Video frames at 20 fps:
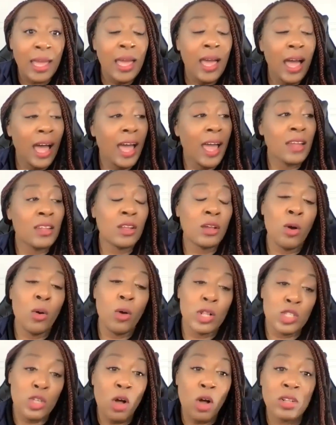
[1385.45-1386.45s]
I had to go
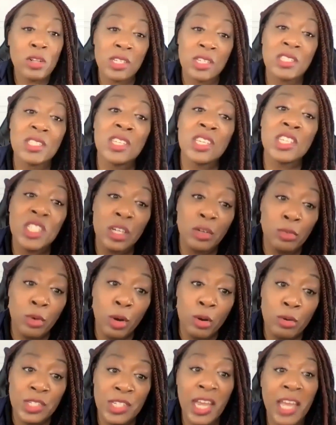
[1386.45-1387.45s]
and talk to
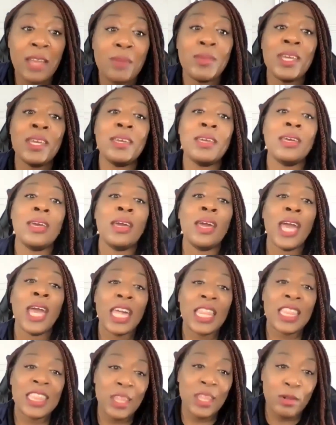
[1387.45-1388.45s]
6-year-old Jamie
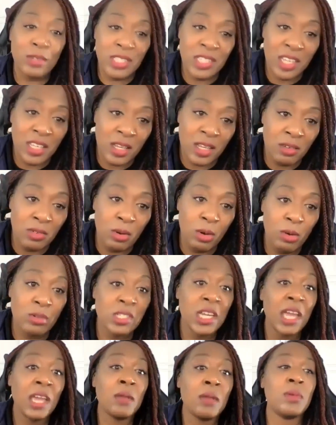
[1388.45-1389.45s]
and 13-year-old
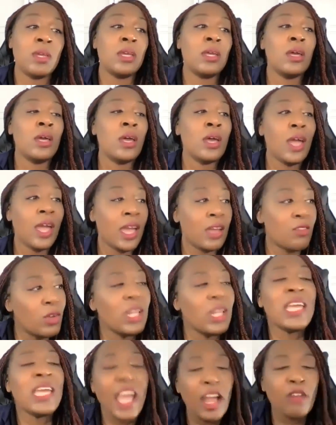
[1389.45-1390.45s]
Jamie, and
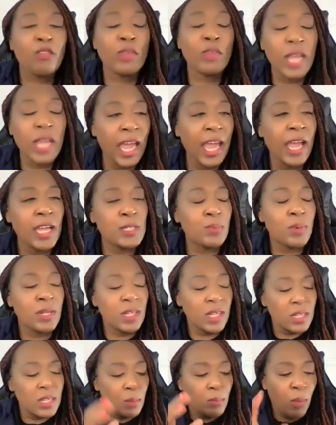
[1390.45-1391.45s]
really every age, but
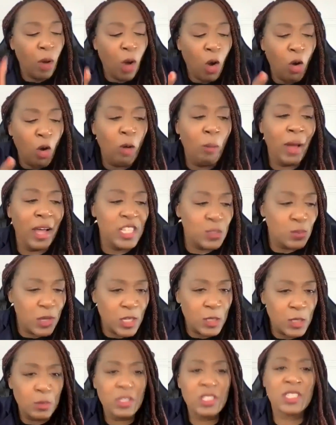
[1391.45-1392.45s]
in the poem, I speak
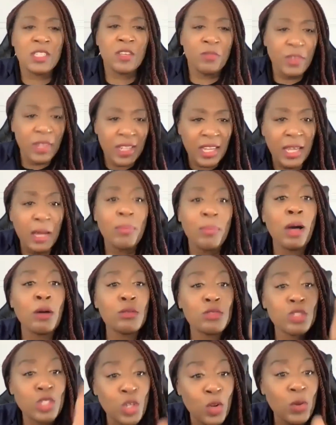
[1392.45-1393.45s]
specifically about
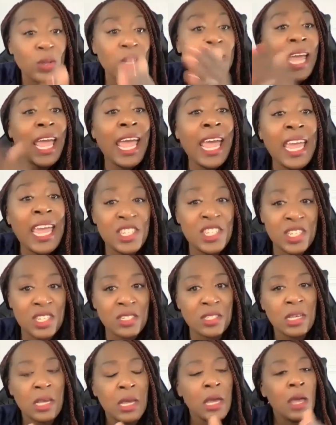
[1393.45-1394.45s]
certain
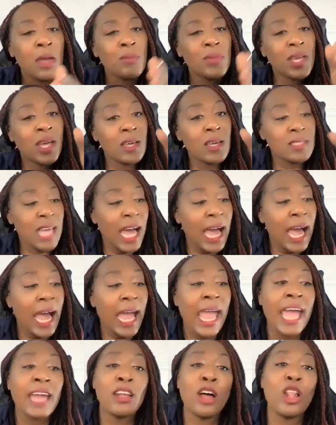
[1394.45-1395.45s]
ages because I
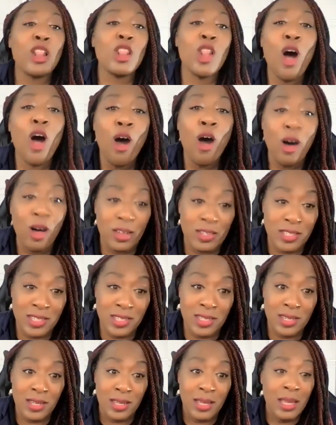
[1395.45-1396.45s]
had a
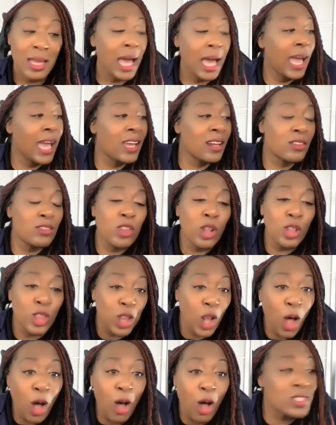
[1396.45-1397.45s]
loss. I had a
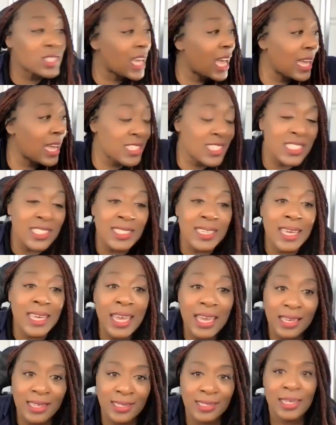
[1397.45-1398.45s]
loss at
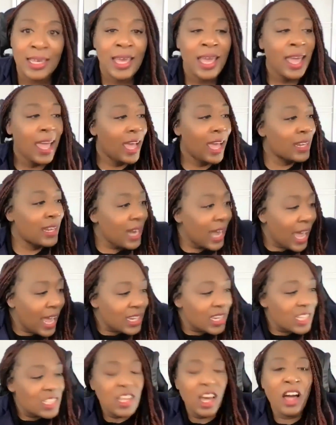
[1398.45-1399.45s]
6. And then I had
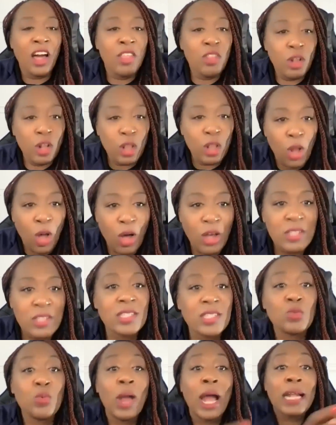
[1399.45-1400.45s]
these other
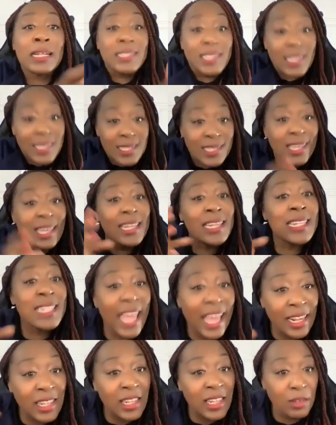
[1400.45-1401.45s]
losses where I
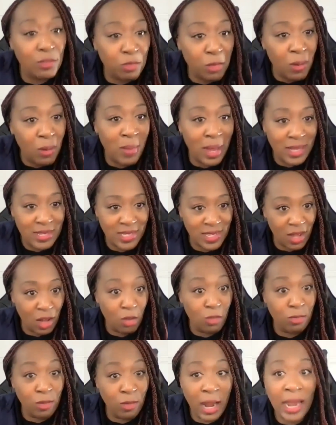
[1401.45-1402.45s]
disconnected from
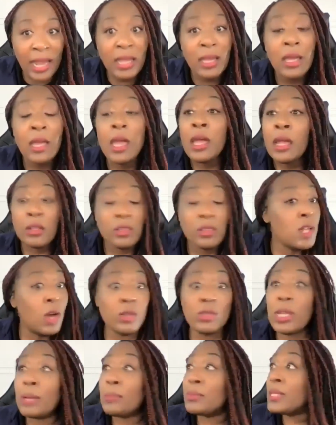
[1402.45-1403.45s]
myself, right?
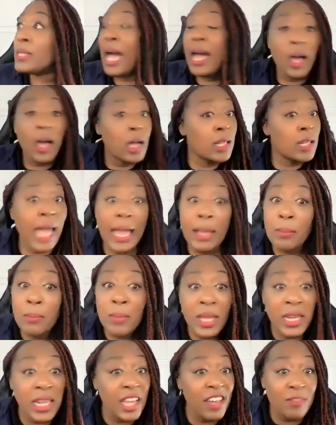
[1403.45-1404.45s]
No, not unlike
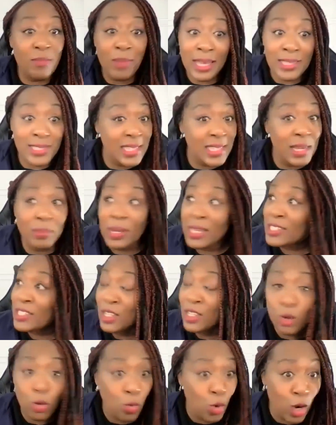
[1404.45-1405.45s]
many of my siblings in
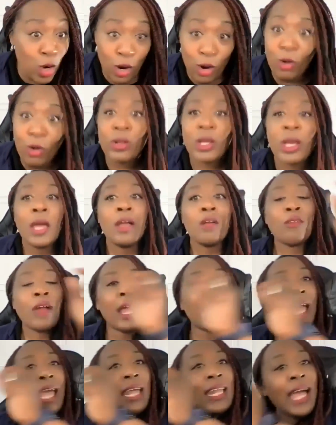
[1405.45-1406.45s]
the world,
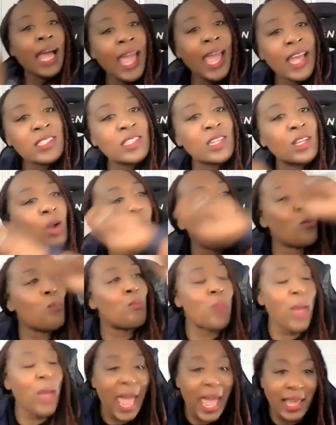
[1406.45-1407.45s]
right? And I had to go
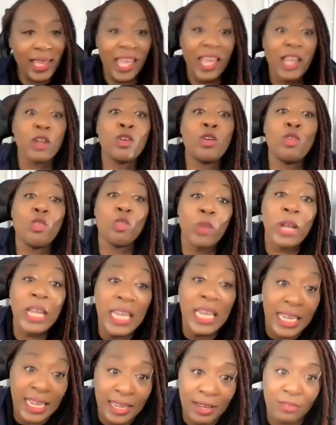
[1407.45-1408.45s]
back and
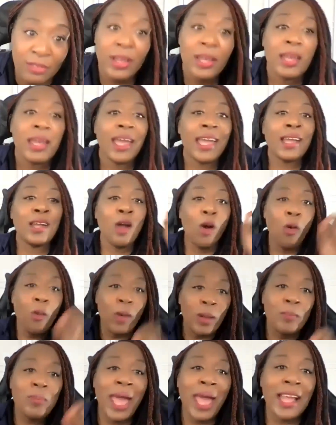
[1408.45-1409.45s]
grieve. And
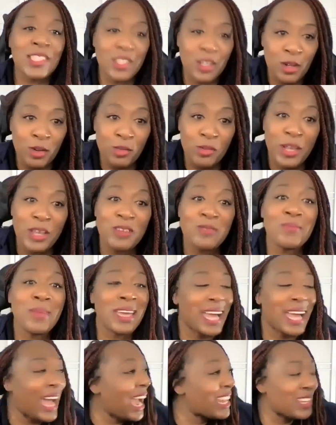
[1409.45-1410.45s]
going back to grieve
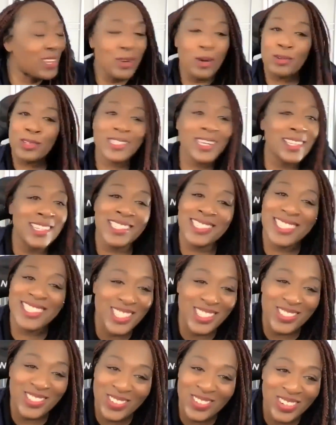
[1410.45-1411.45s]
meant I had to go tell the
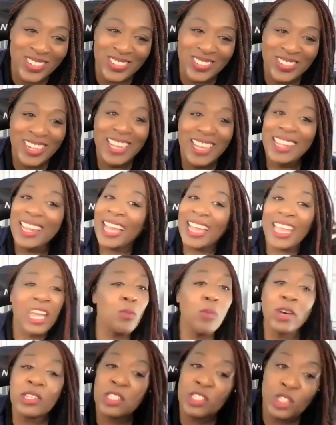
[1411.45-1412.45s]
6-year-old, like, it
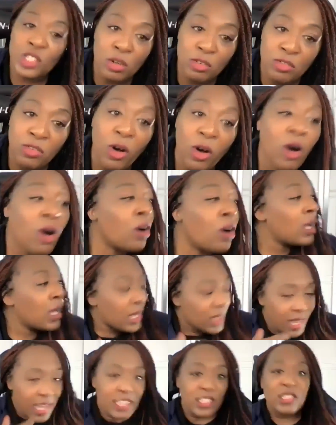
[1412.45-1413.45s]
wasn't your fault.
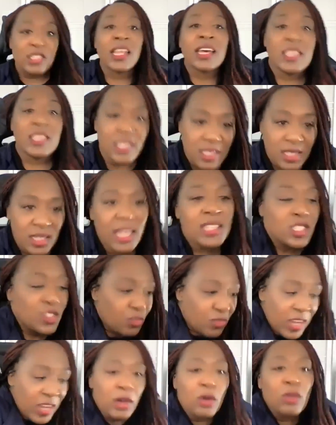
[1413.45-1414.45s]
Let's
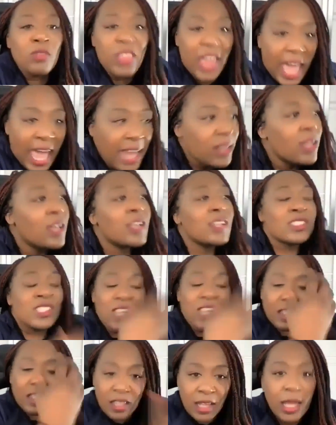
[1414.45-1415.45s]
feel that.
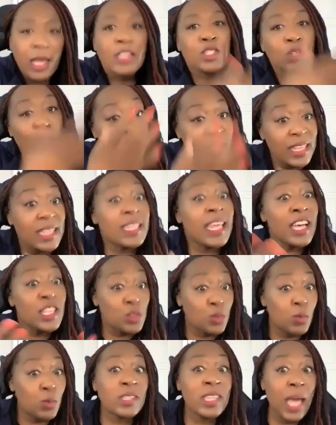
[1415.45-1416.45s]
So that's
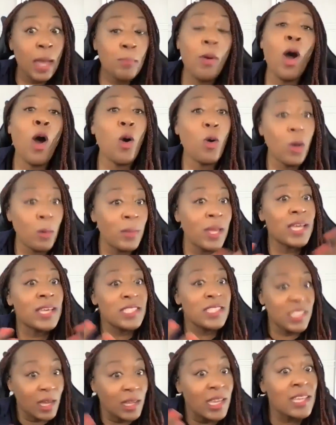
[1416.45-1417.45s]
what that poem
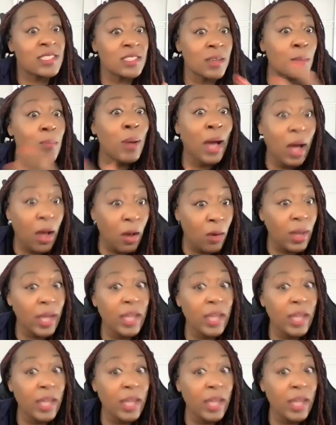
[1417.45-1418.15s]
is about.